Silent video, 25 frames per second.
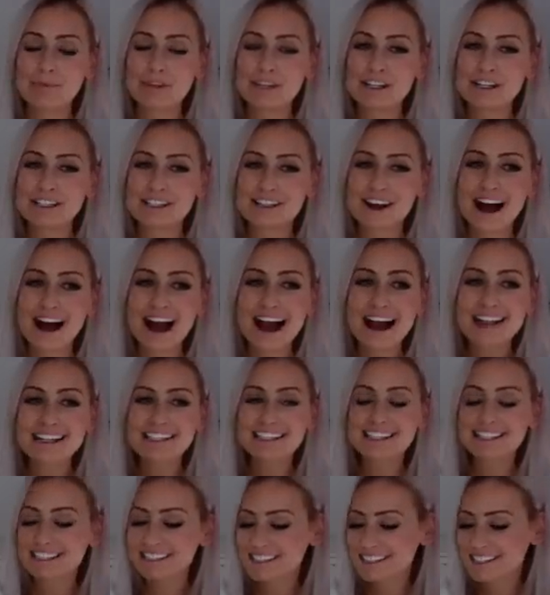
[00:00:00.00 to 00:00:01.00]
A diet
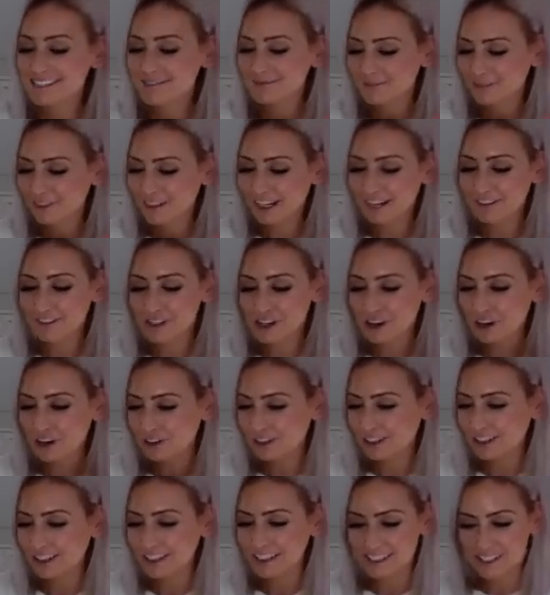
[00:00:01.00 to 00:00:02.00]
that is free of
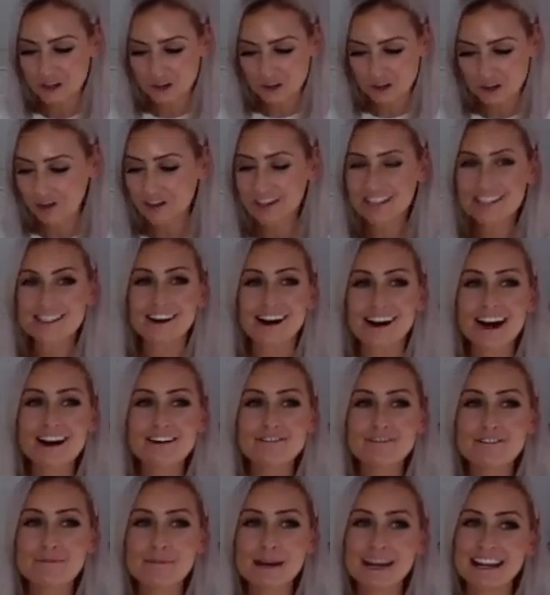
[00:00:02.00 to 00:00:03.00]
chocolate is not a diet
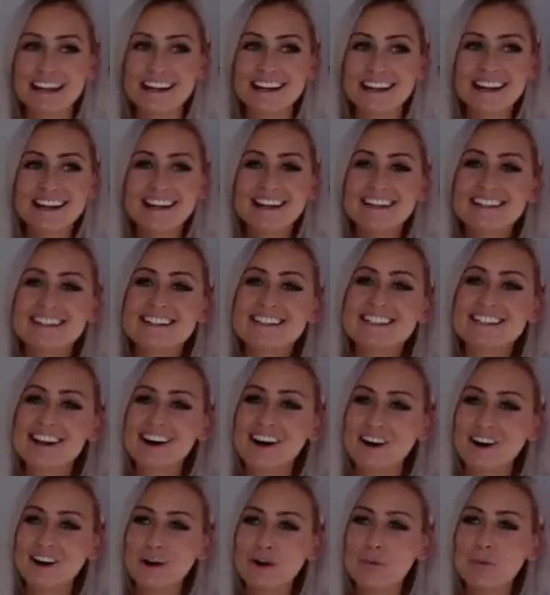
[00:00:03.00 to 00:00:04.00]
for me.
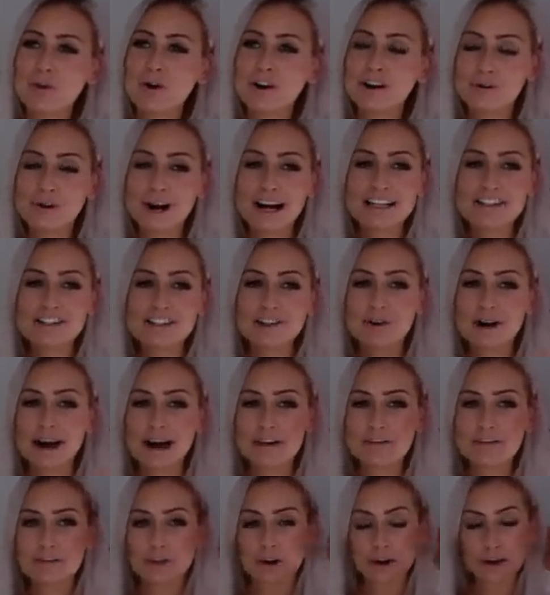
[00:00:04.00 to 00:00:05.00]
So what do?
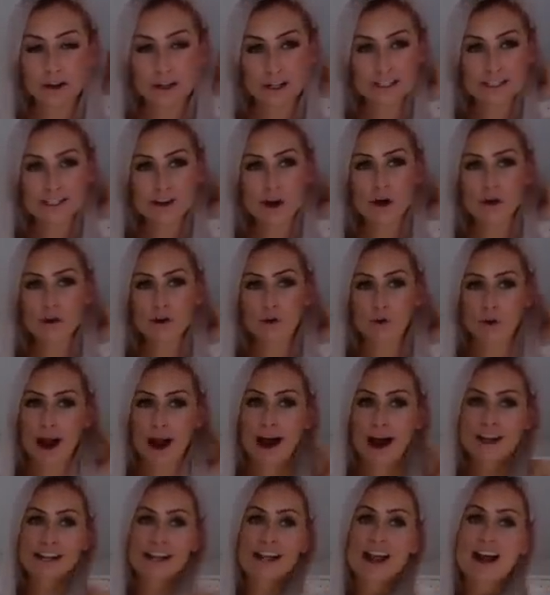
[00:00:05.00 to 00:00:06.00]
I focus on
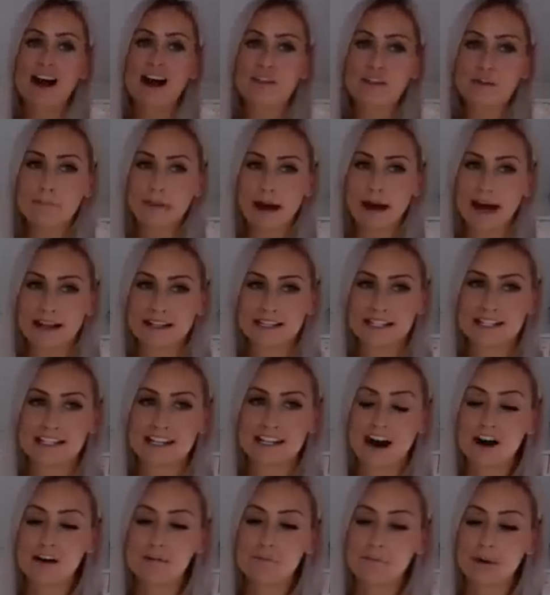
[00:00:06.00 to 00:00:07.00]
crowding out the bad
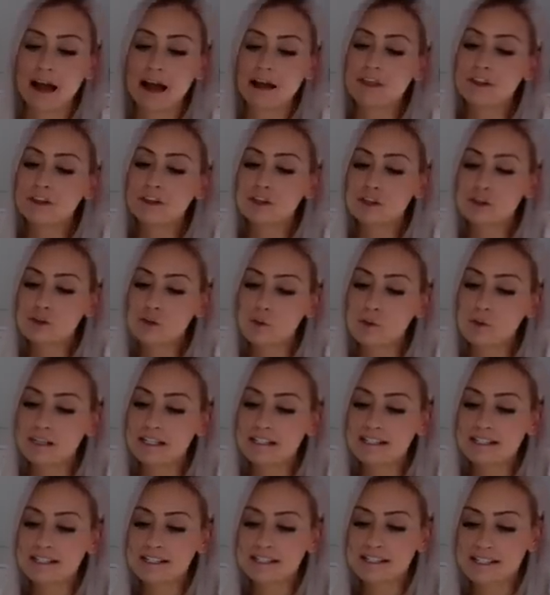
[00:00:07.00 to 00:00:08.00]
stuff by the
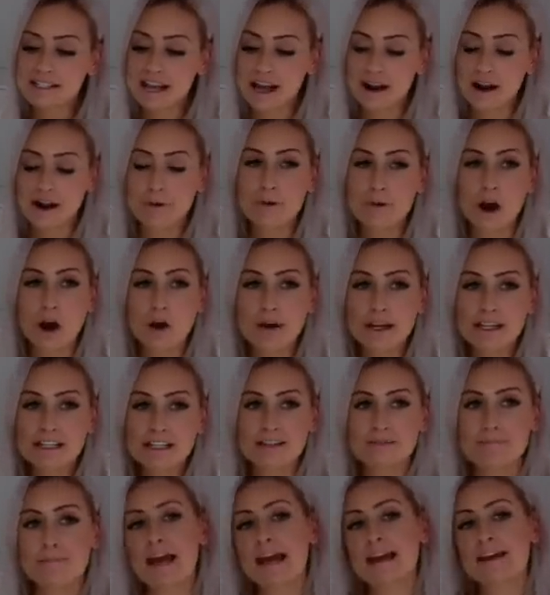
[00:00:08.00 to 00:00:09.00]
choices that I'm going
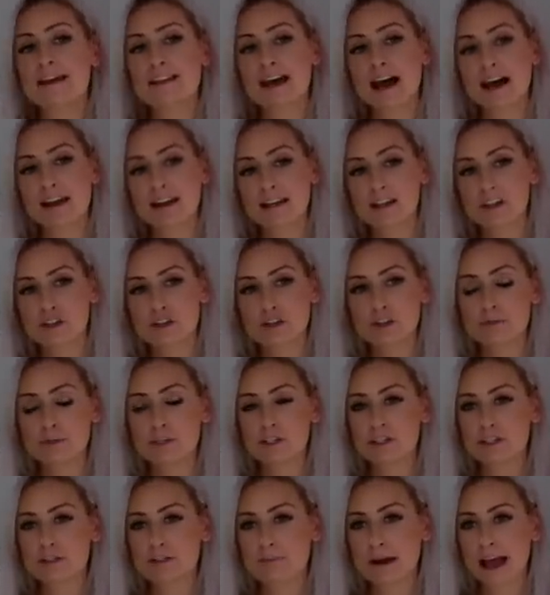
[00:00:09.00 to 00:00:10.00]
to make that
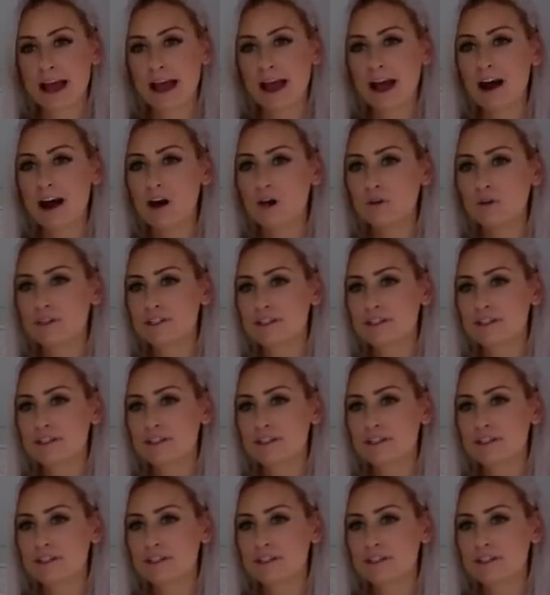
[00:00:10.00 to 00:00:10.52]
contribute to my health.